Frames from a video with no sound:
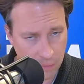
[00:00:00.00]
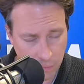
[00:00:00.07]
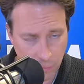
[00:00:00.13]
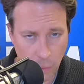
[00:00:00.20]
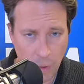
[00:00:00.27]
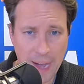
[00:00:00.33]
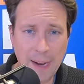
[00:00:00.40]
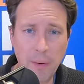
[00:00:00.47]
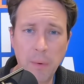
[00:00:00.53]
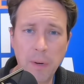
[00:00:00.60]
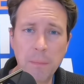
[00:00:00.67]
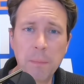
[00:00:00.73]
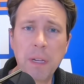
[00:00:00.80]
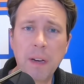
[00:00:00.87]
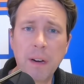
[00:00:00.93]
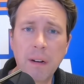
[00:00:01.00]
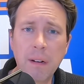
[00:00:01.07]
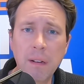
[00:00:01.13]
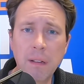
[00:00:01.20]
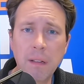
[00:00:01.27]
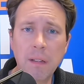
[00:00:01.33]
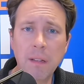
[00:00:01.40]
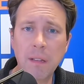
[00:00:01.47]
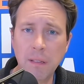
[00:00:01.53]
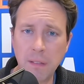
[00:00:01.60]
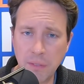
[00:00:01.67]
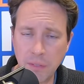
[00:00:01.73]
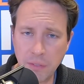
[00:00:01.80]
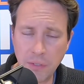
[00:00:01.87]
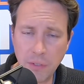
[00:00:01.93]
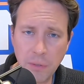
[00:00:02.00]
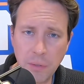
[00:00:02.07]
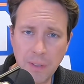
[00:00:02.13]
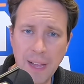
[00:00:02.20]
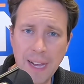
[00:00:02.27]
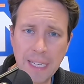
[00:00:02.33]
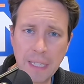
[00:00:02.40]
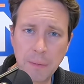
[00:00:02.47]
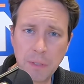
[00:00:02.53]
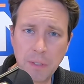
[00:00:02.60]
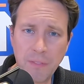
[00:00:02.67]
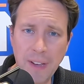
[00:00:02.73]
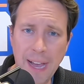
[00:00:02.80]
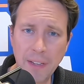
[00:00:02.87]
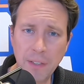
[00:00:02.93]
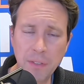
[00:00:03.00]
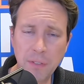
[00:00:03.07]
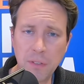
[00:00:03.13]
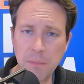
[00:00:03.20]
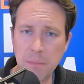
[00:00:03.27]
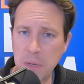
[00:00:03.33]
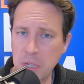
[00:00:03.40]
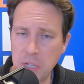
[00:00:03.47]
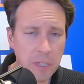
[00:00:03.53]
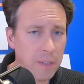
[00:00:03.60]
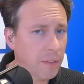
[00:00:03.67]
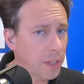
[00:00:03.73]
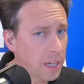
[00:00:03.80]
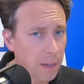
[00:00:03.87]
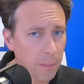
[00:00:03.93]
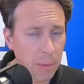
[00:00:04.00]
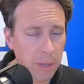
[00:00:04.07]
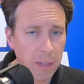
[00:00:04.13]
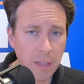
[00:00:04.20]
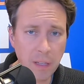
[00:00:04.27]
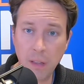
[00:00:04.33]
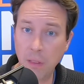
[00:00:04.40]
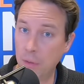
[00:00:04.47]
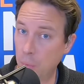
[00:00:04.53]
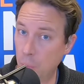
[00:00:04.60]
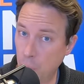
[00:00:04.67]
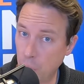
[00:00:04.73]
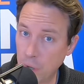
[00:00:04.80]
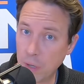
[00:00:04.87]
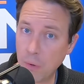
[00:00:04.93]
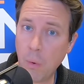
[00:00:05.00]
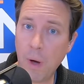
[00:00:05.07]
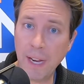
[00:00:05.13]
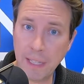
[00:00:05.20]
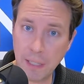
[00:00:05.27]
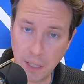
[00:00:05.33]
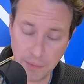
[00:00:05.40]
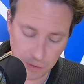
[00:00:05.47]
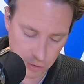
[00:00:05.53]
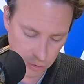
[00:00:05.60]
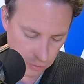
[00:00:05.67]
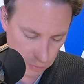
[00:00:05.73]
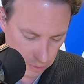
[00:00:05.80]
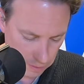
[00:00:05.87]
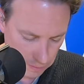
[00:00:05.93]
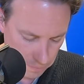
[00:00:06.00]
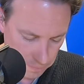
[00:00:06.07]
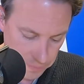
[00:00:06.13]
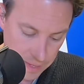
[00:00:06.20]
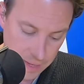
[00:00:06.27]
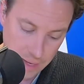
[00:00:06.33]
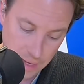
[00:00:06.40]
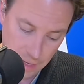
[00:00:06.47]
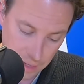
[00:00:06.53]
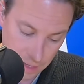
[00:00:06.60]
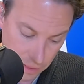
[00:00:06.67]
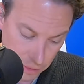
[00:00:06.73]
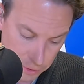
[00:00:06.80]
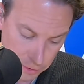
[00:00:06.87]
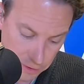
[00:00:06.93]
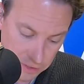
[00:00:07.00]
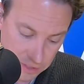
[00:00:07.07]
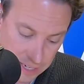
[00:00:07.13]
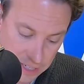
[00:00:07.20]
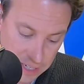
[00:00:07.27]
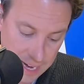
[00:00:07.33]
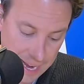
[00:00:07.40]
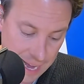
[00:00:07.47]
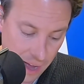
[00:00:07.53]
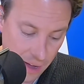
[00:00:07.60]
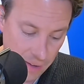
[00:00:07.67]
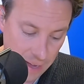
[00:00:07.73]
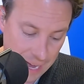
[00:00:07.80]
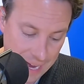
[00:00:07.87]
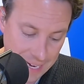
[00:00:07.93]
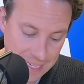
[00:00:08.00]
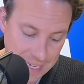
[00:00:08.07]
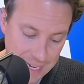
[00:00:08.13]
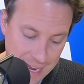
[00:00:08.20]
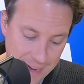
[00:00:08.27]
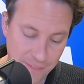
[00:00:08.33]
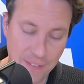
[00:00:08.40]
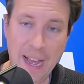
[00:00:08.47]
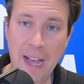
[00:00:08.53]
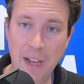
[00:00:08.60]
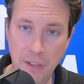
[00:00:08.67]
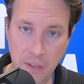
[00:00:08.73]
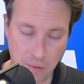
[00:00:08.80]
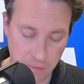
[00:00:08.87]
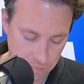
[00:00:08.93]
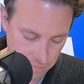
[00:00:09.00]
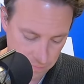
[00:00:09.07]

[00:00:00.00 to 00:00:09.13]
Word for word: Why I want to be here. This is you aligning with the values, the mission of the company, the work, why you love to do the work. The third section, how I can add value.